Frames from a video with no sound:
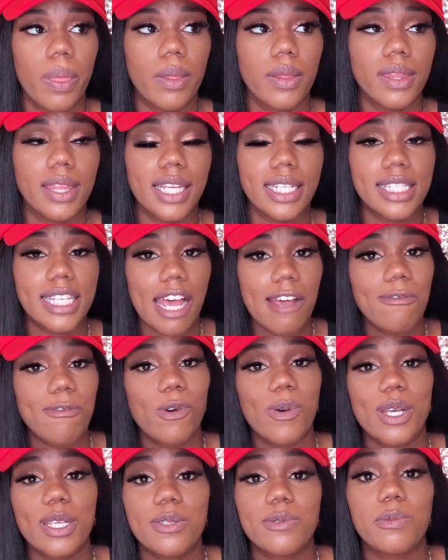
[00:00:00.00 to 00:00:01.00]
the
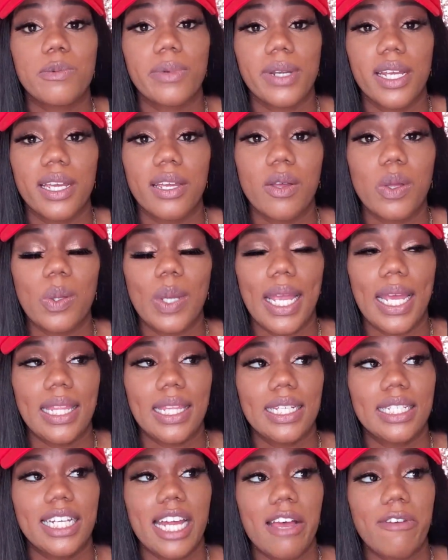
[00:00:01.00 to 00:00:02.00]
devil is real, and
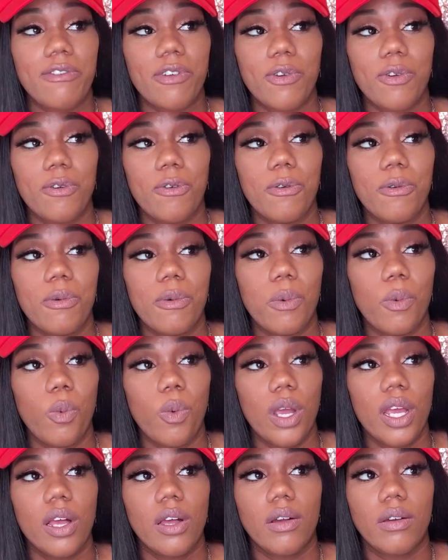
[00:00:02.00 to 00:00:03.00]
the devil
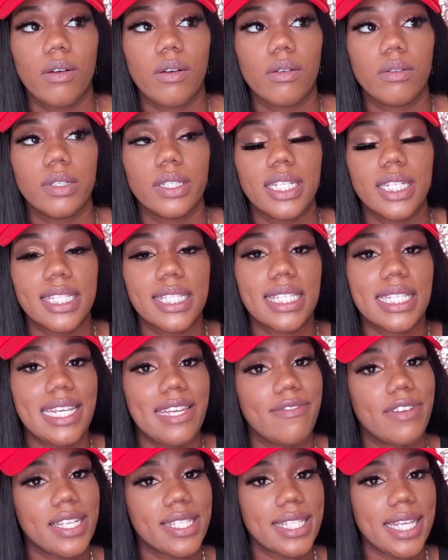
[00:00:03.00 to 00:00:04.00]
will
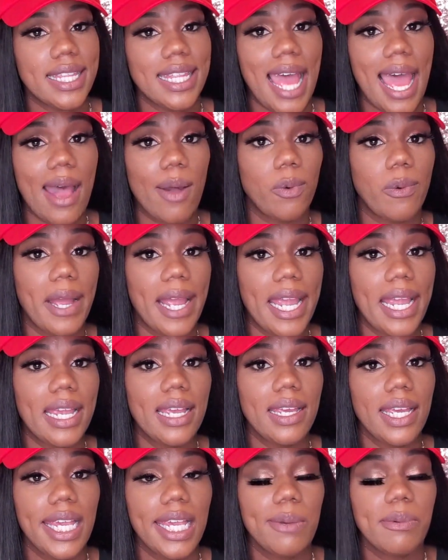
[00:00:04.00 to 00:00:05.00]
deceive us in that
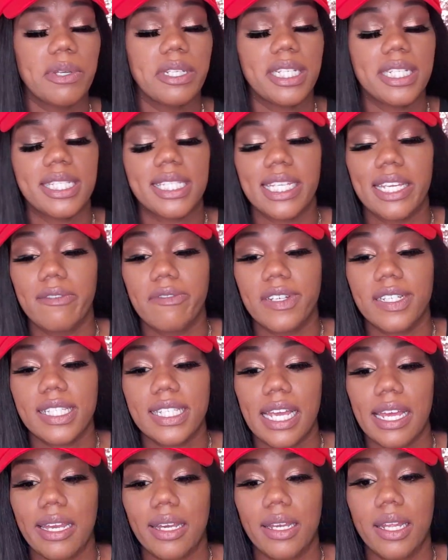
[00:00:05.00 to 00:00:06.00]
way. He will deceive us
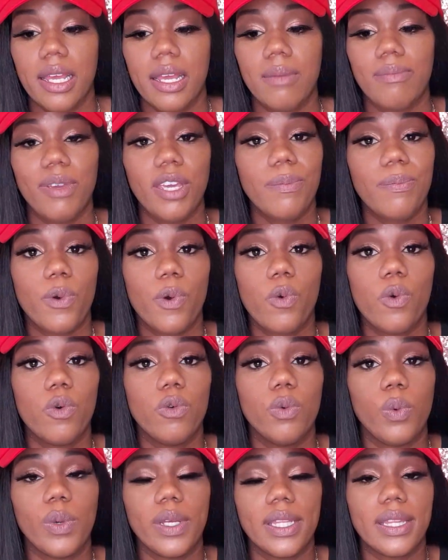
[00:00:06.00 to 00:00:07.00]
in people who
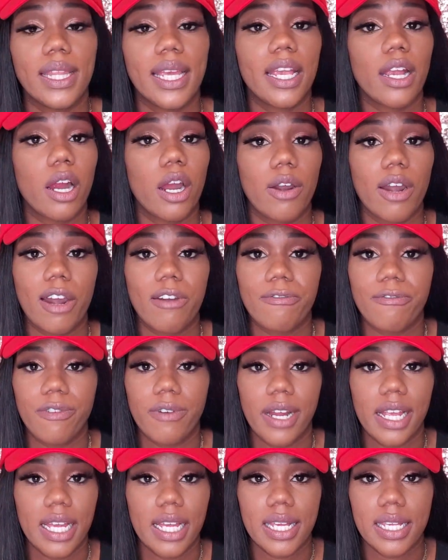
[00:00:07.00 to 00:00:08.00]
we think are our
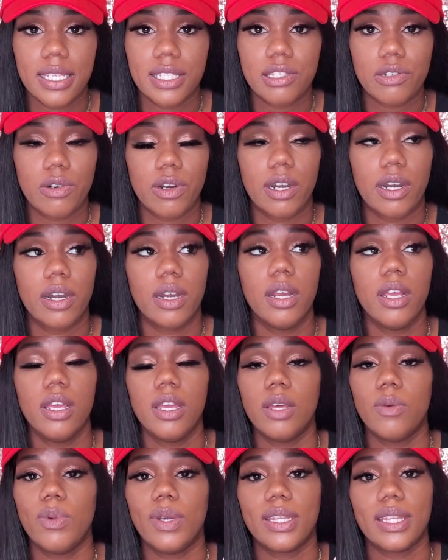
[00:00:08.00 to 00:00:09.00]
friends, or
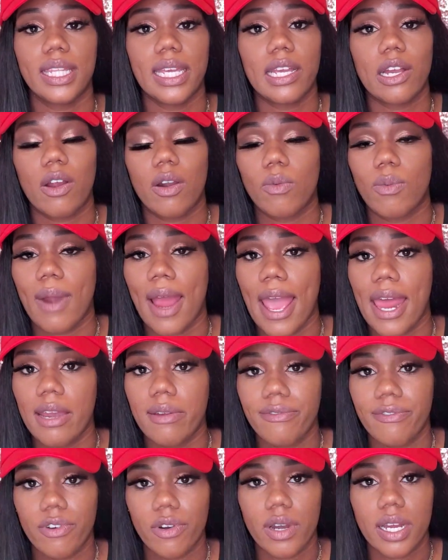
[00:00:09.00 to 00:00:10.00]
we think are
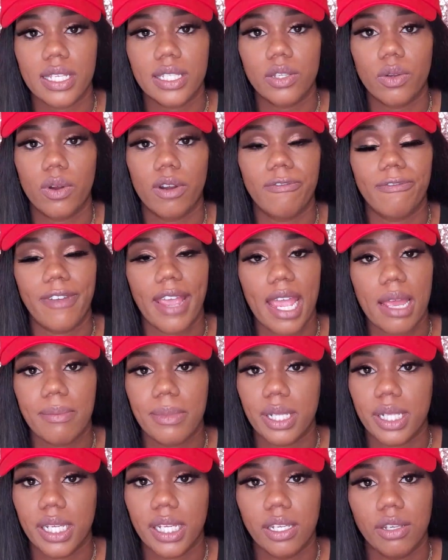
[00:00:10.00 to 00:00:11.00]
riding for us, or
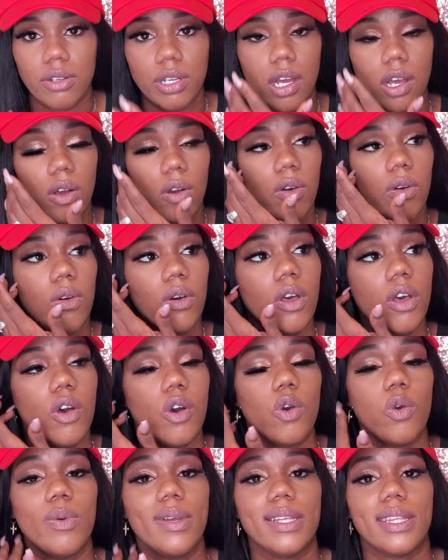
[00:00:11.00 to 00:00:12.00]
family, who
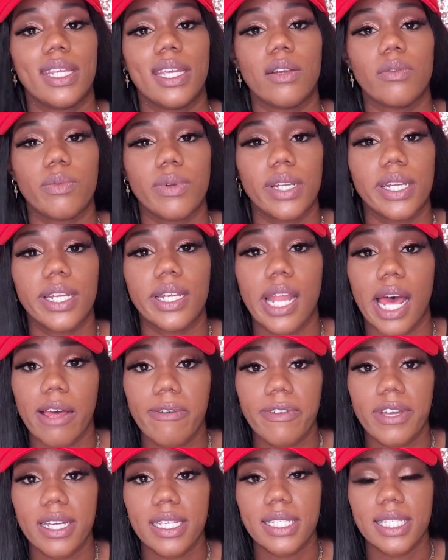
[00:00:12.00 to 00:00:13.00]
we think really
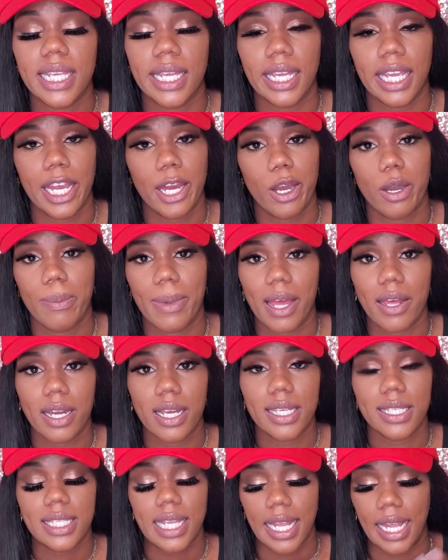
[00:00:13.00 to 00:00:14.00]
love us and care about
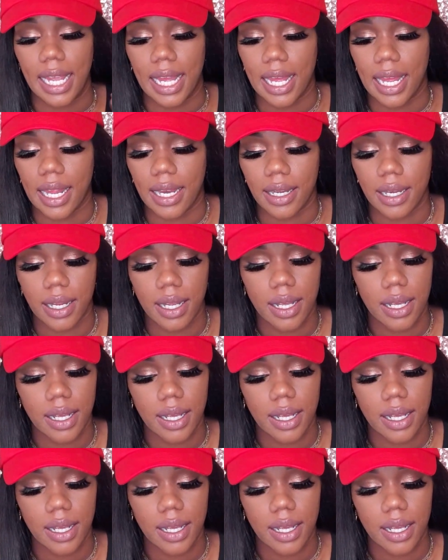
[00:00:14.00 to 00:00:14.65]
us. And